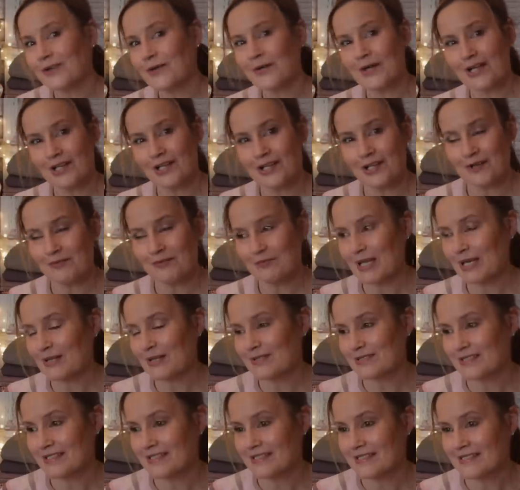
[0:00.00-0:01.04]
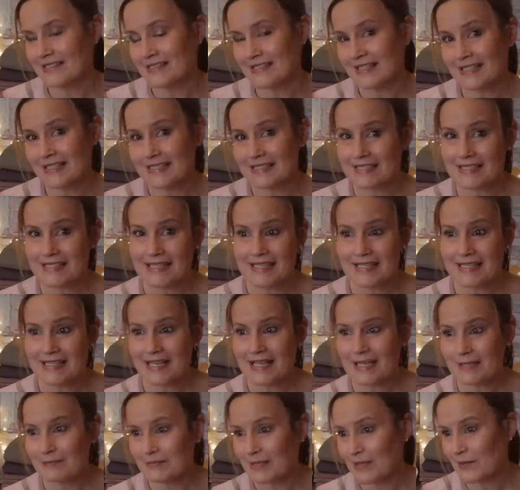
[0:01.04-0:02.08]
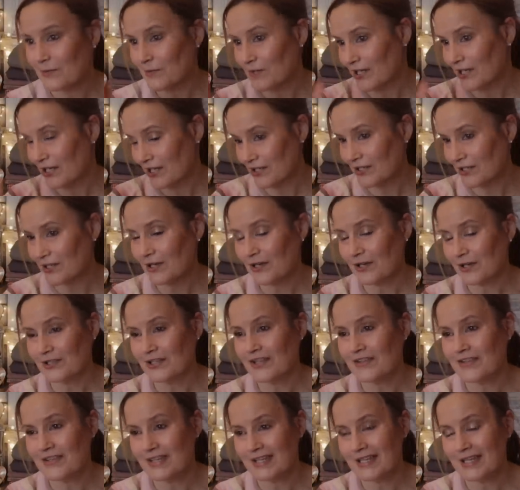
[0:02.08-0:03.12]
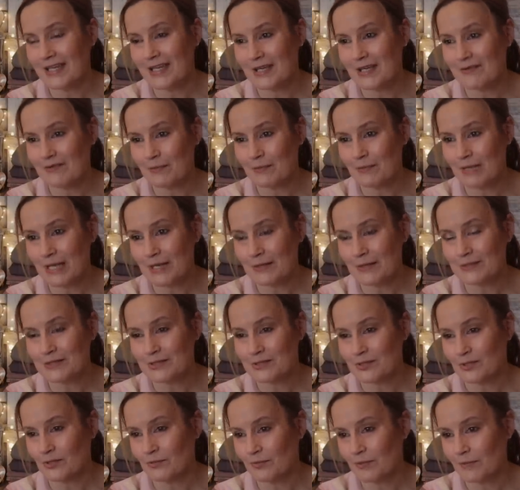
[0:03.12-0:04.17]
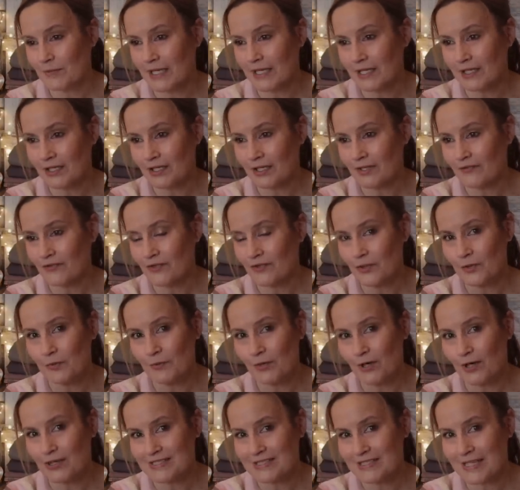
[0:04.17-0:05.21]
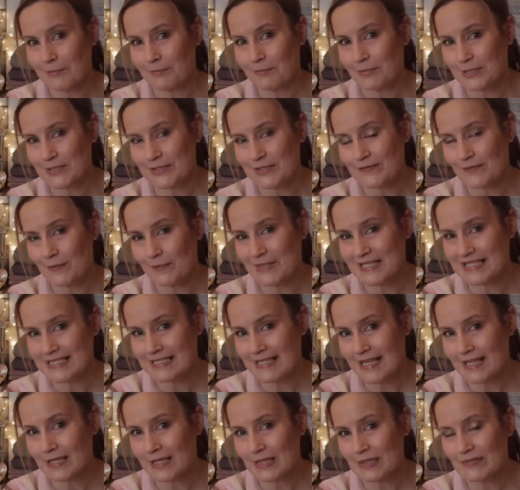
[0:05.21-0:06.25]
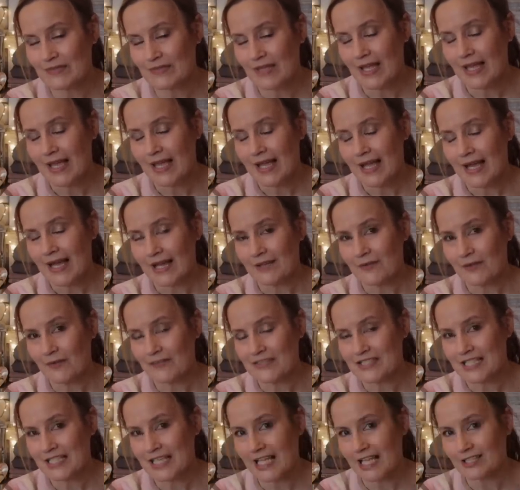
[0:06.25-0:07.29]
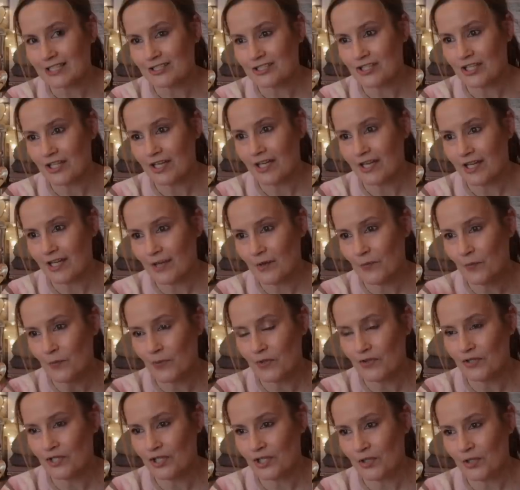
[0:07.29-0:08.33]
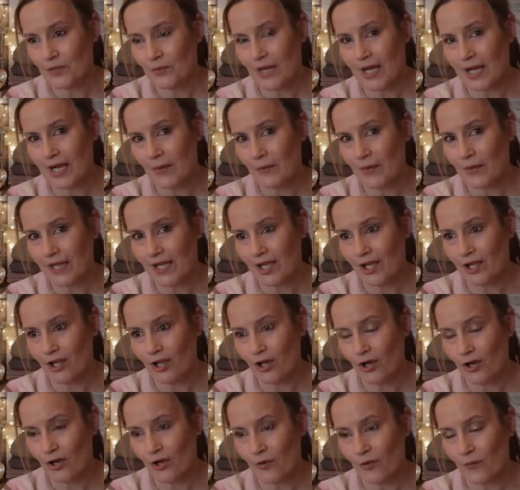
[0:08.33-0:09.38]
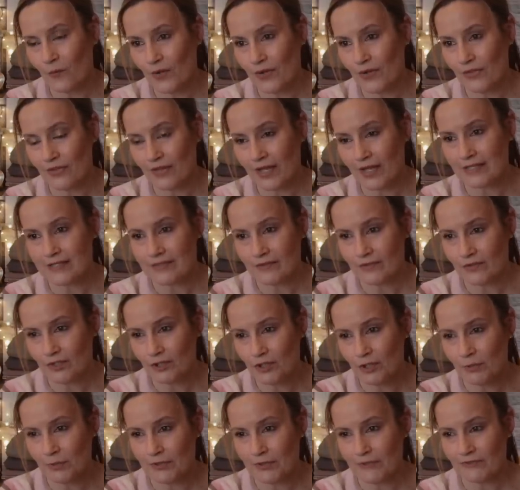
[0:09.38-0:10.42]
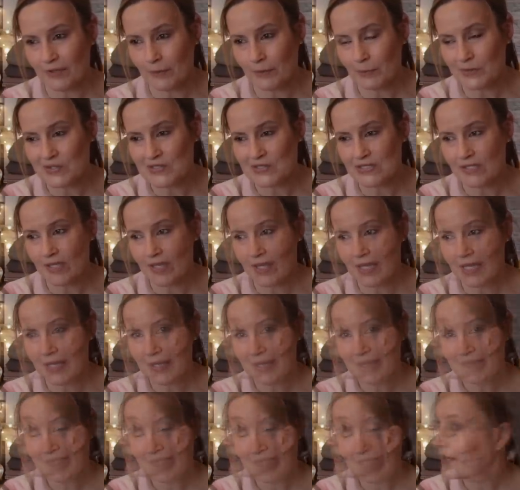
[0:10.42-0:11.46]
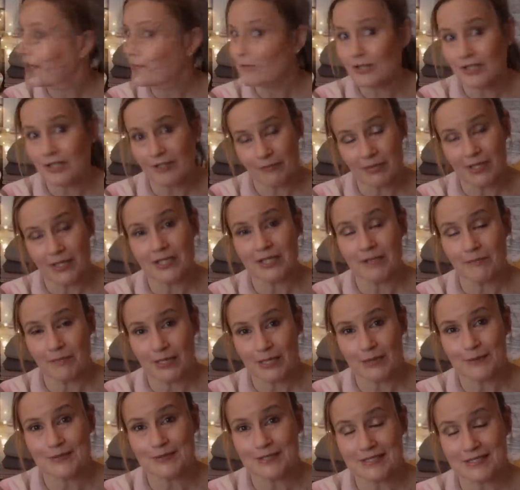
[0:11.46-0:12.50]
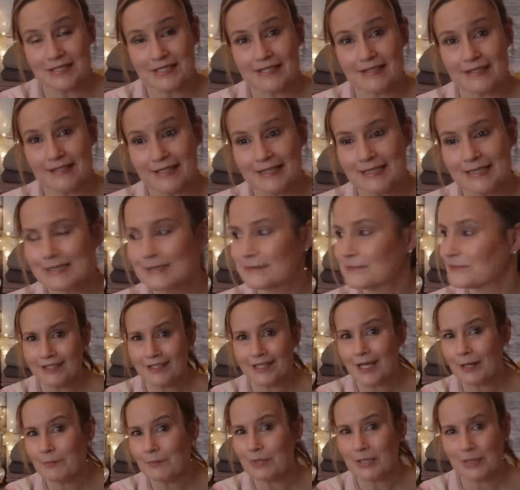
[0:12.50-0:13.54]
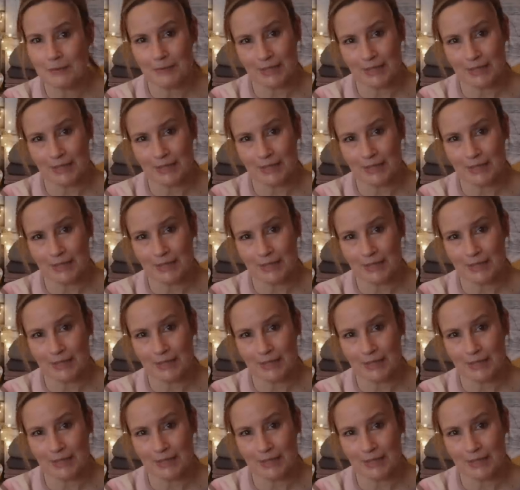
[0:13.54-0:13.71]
a lot of blouses, and saying that, I'm now working on the Ava blouse, so I'll be making a few more samples for myself, and obviously I'll share with you how I get along with that. I've got a couple of fabrics there. But yeah, I'm going to have plenty of blouses, I think. Can't beat a